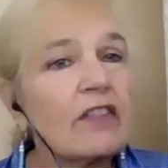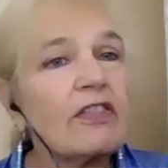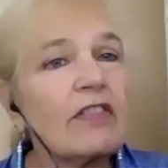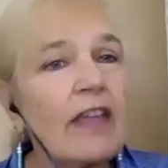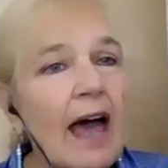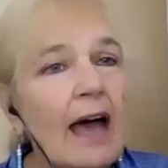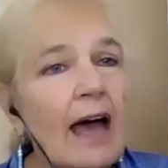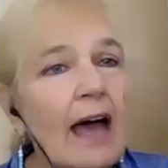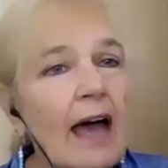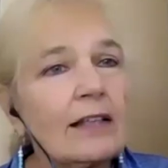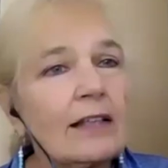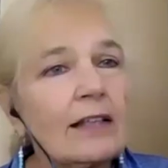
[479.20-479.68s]

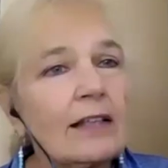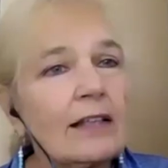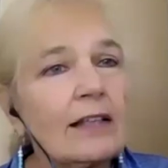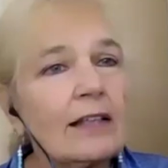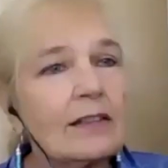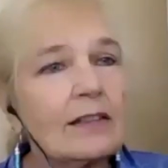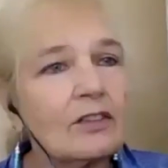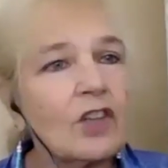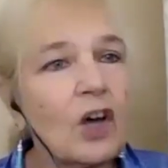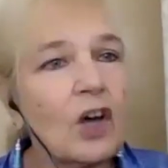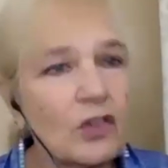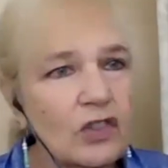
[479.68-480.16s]
that
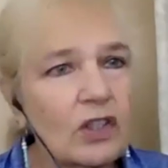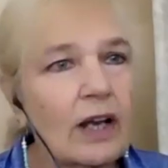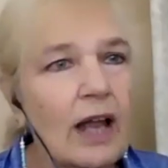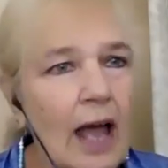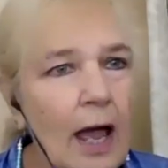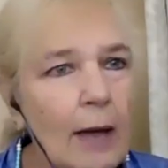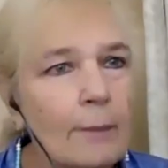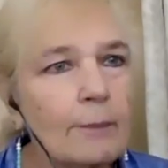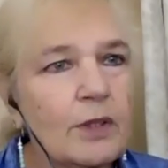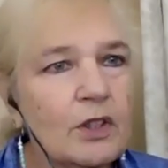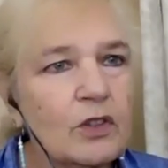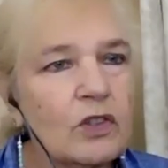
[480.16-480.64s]
doesn't
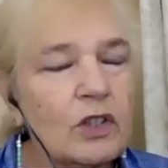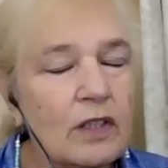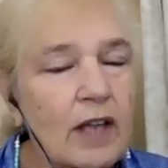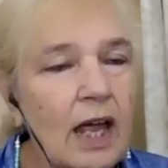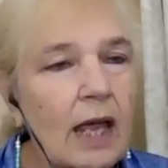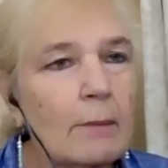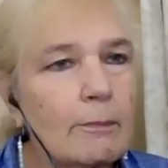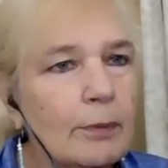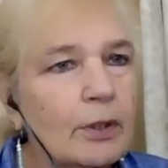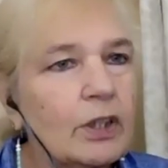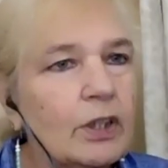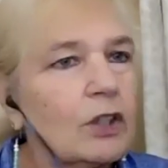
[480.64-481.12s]
happen today,
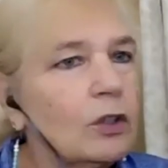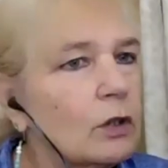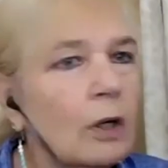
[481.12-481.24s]
but you know,